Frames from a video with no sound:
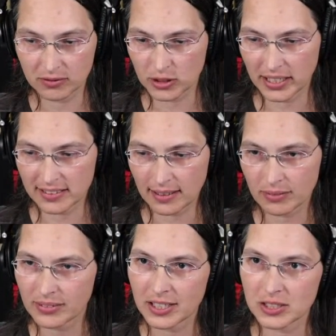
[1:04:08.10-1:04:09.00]
trying to save the
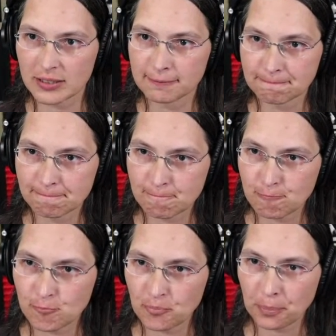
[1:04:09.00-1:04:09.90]
register.
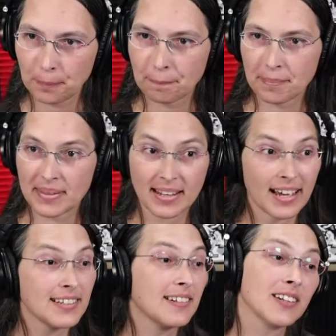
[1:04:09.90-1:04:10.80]
I
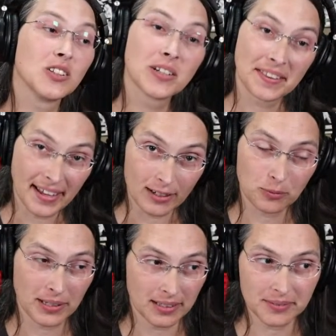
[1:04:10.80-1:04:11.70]
did not look at that
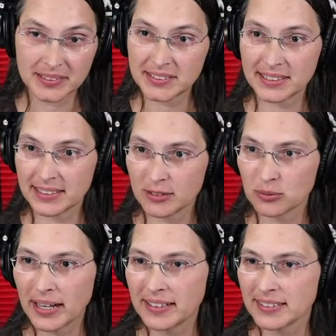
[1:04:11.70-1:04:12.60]
when I was
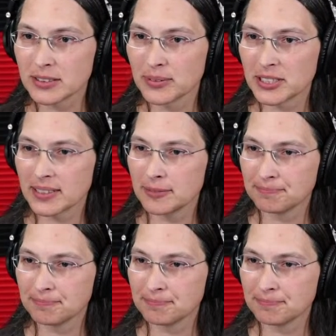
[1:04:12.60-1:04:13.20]
writing this originally.